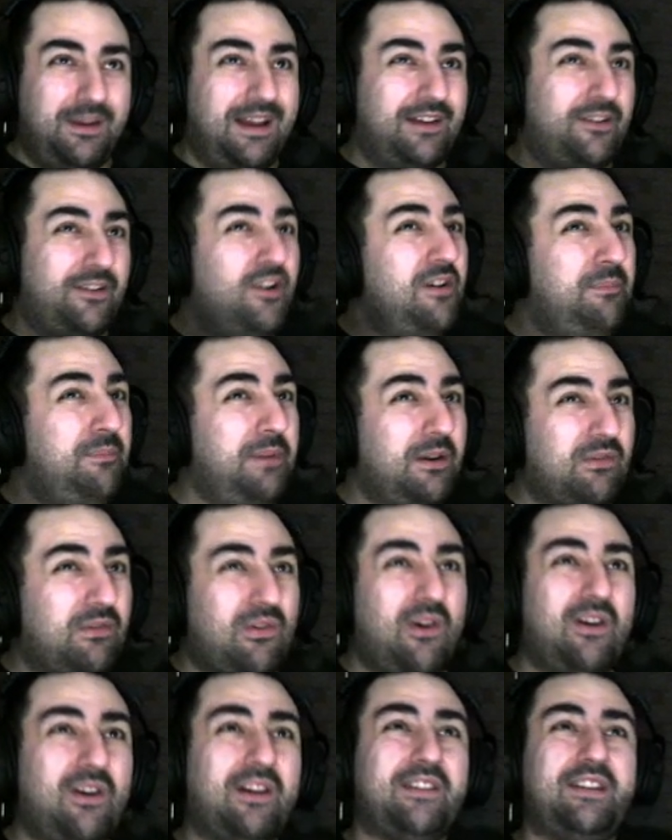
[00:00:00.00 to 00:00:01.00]
I could be
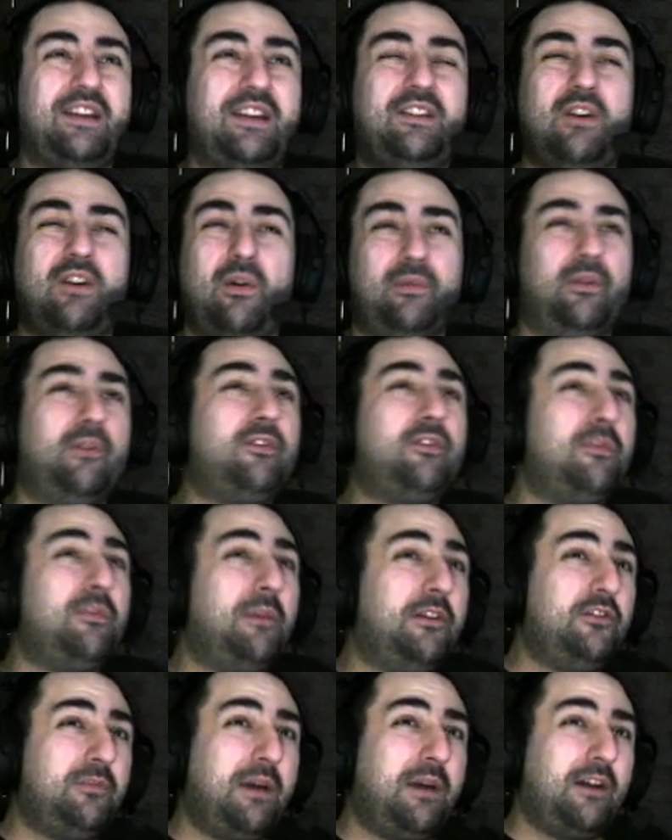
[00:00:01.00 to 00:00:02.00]
wrong because I don't know too
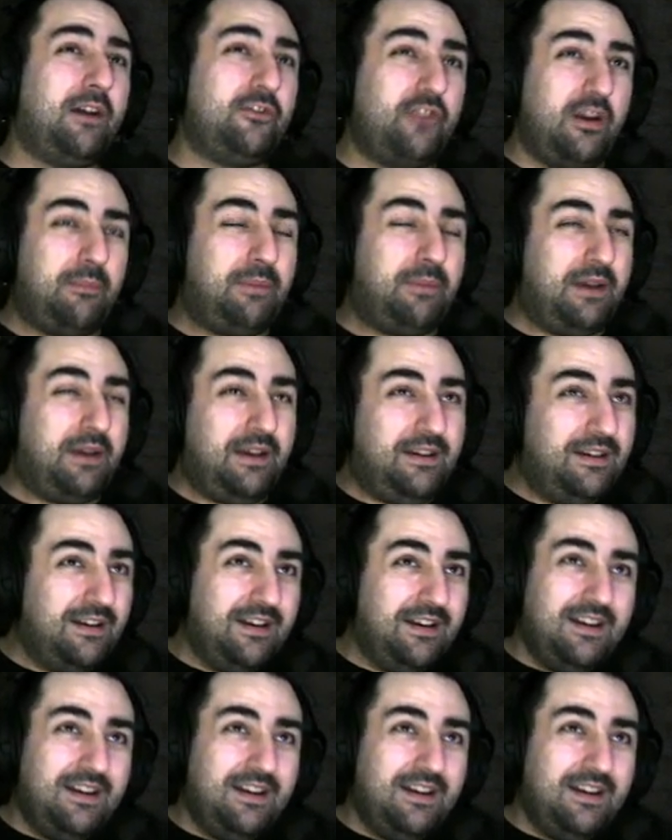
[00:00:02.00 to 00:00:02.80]
much about JP.